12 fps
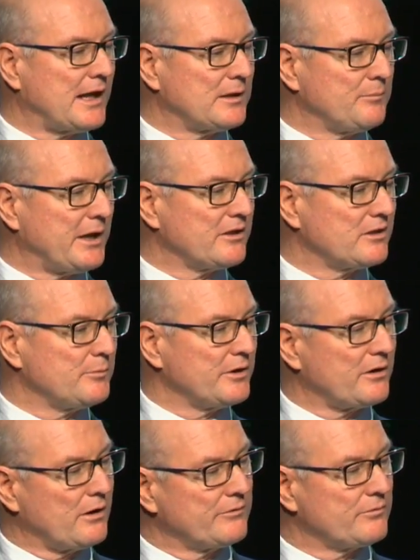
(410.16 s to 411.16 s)
Alan
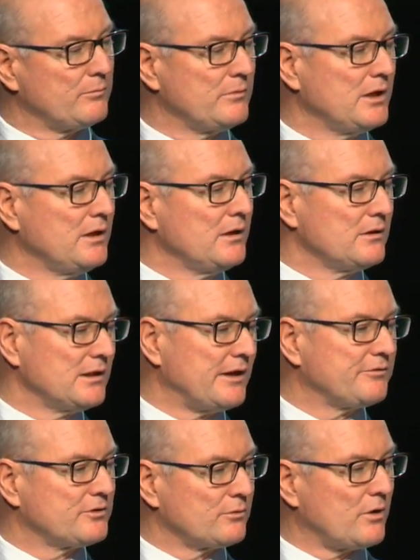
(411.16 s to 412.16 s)
Bansamer, going from
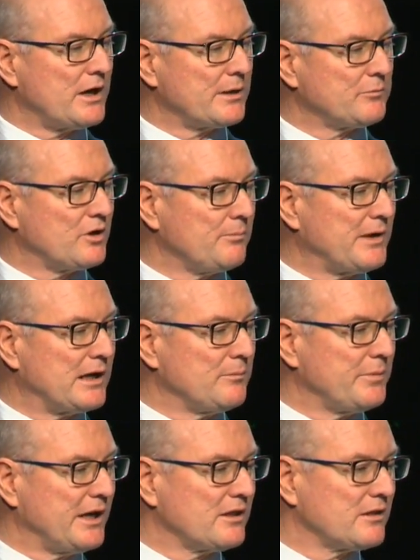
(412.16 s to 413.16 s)
left to right up top.
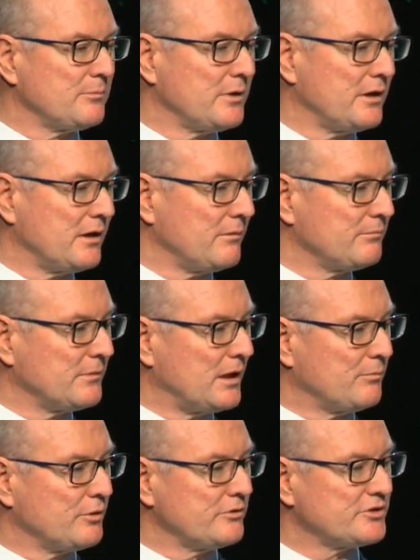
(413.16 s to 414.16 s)
Alan
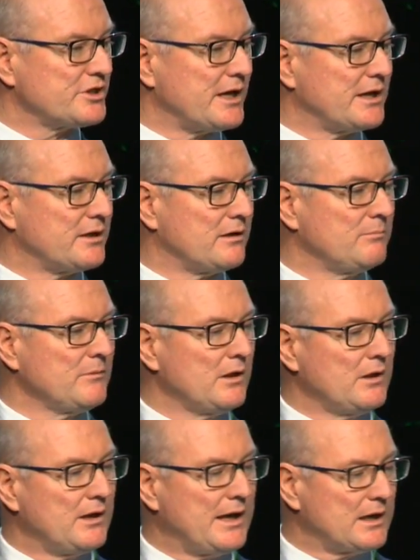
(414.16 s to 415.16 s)
Bansamer, Bruce Trader,
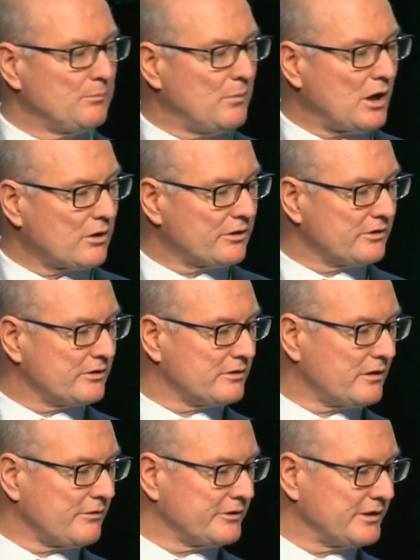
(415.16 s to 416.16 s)
Alan
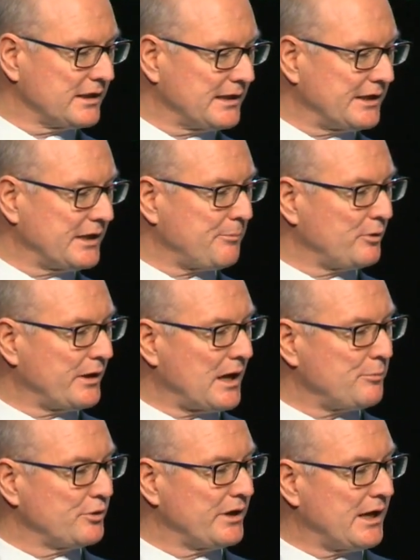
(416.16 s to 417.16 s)
Morris, obviously Glenn
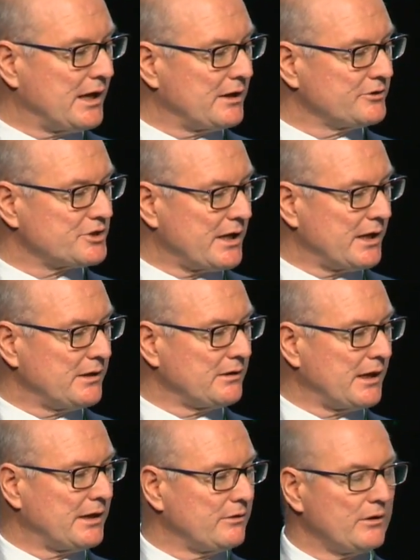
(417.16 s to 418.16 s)
Appleyard,
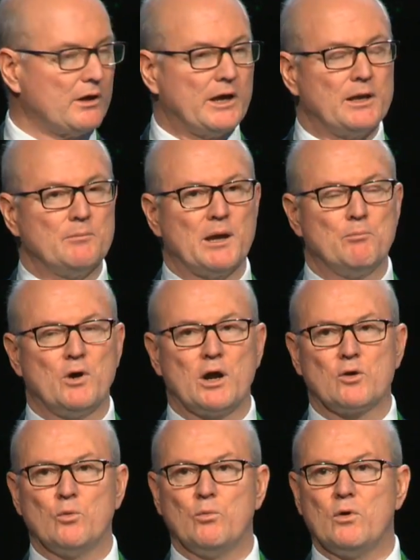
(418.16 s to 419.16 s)
Jane, and
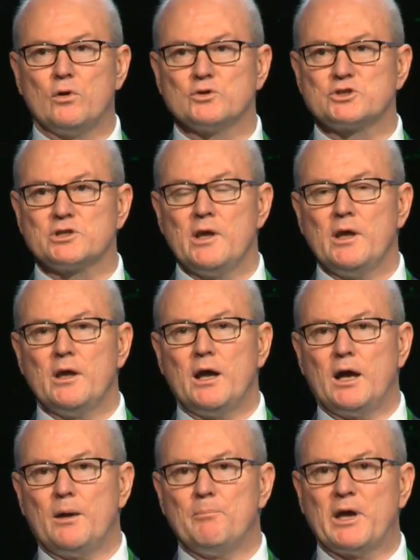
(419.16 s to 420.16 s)
Michael Walsh.
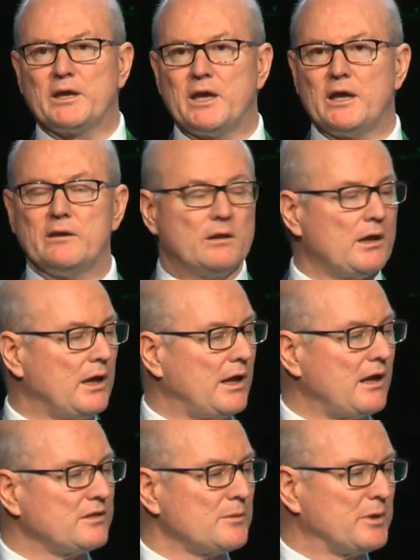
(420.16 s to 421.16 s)
Again,
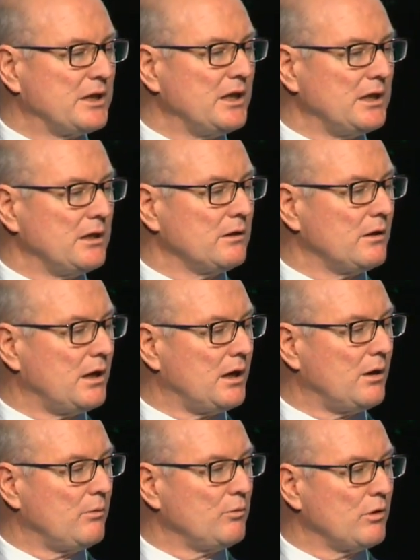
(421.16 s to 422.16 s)
at the beginning,
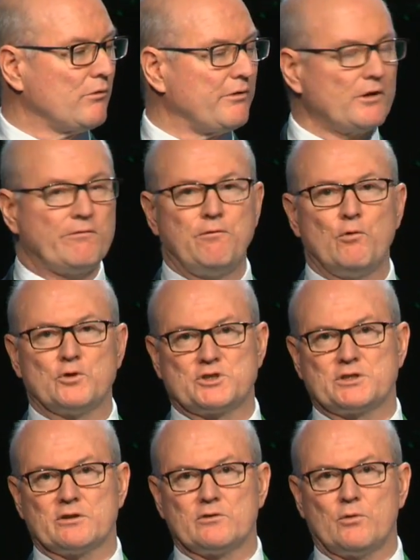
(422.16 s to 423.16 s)
we were very
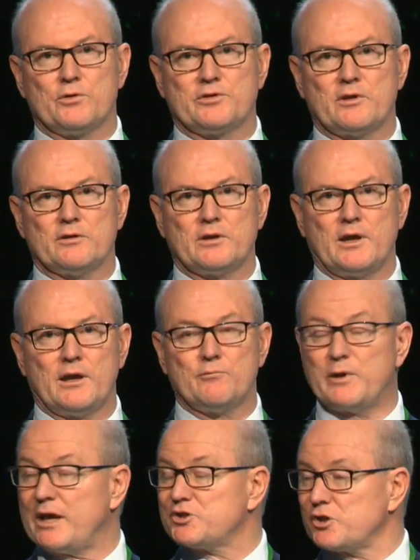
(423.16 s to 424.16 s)
fortunate also to
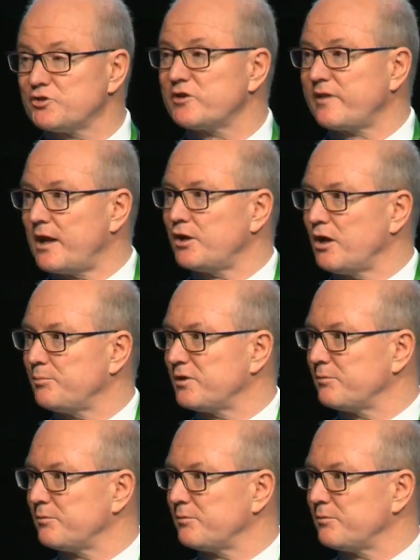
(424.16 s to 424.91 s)
have, we had John Stanhope